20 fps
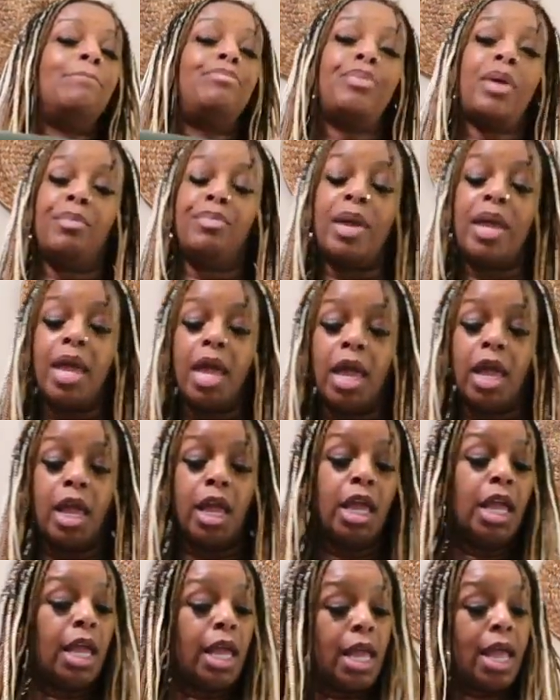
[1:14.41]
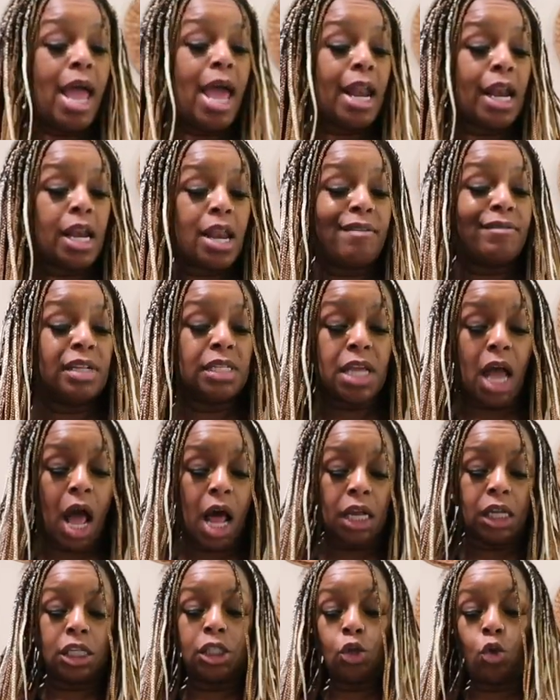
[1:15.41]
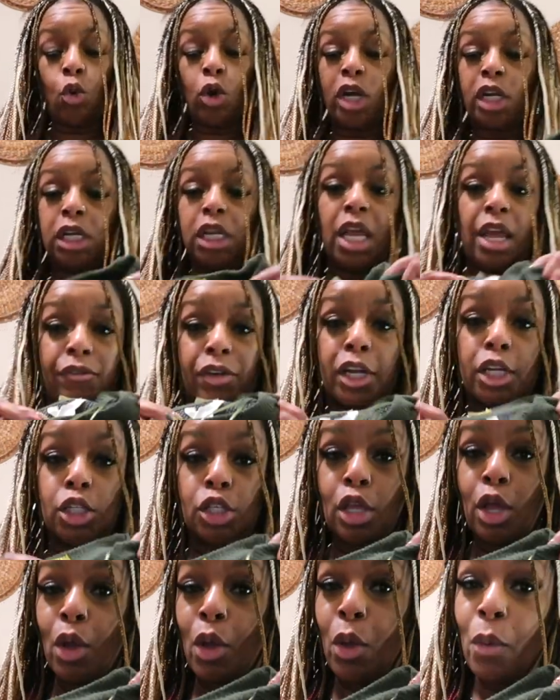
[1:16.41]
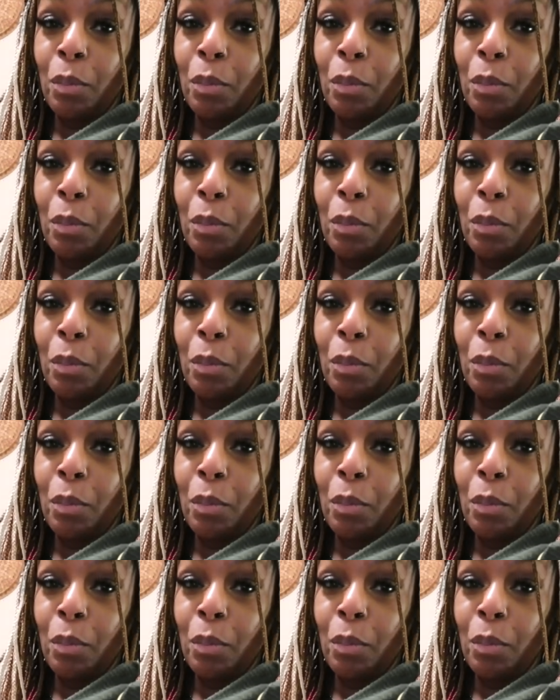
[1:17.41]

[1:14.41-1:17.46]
baby, it had $11 on clearance.